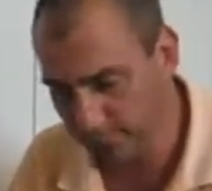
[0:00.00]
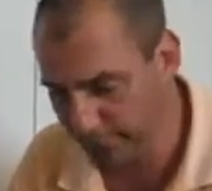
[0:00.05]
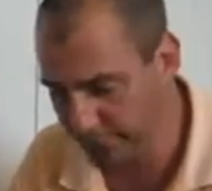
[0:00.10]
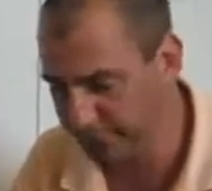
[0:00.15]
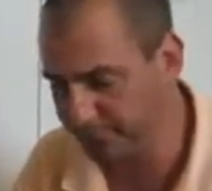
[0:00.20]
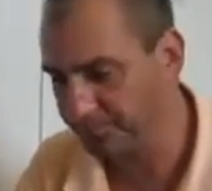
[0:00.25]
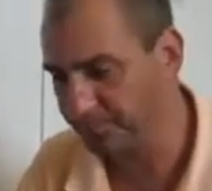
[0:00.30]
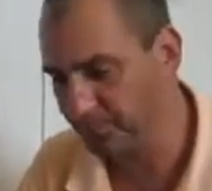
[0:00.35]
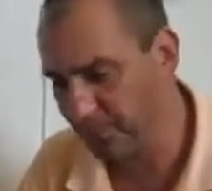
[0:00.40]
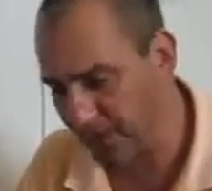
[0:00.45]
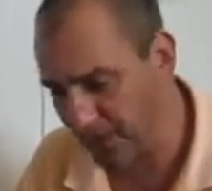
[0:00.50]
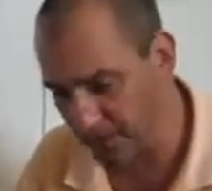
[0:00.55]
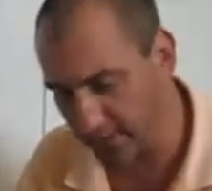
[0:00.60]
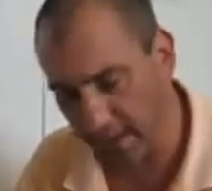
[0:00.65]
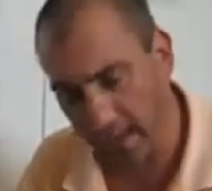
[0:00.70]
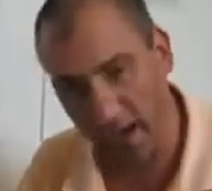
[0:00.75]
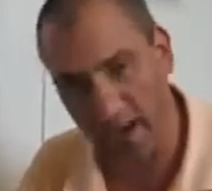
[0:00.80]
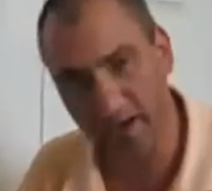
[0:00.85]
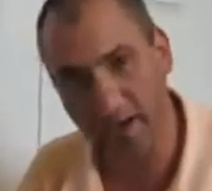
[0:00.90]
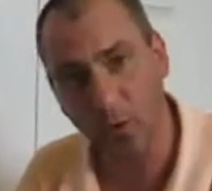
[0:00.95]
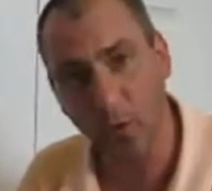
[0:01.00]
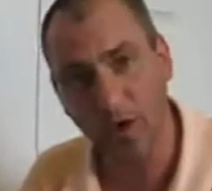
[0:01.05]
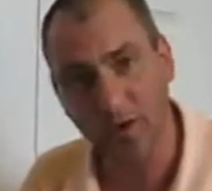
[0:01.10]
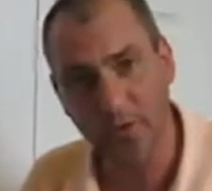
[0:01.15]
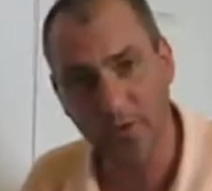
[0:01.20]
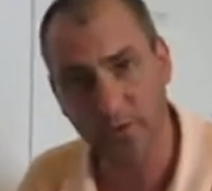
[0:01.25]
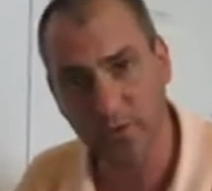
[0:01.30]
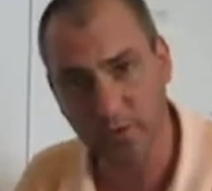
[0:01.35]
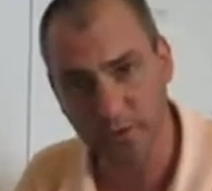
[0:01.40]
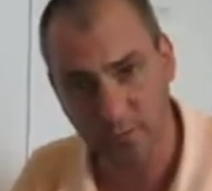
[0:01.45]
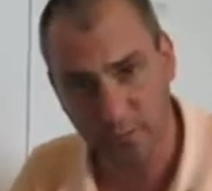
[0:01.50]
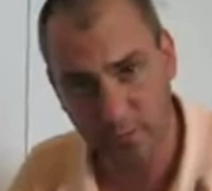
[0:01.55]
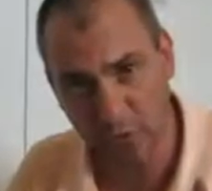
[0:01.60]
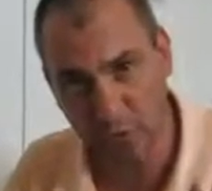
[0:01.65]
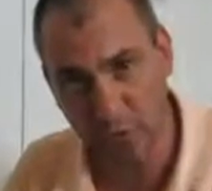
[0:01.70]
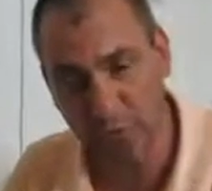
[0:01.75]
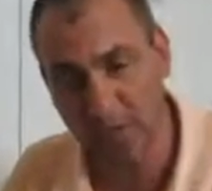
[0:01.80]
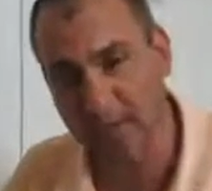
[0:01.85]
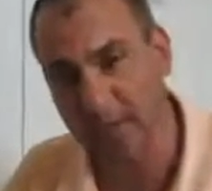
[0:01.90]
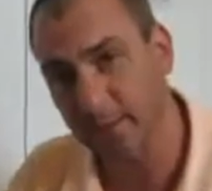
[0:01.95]
Again, got any questions,
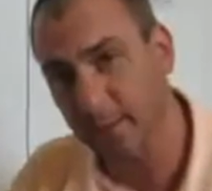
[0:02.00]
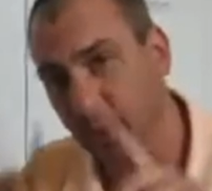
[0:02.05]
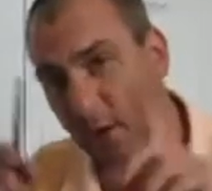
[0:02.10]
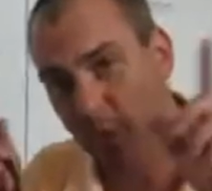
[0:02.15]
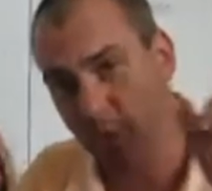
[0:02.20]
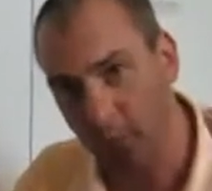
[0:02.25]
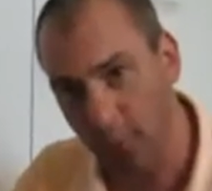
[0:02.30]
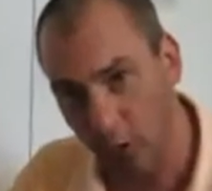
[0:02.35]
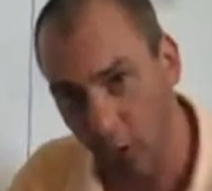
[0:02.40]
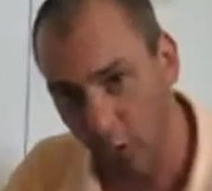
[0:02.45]
shoot me an email.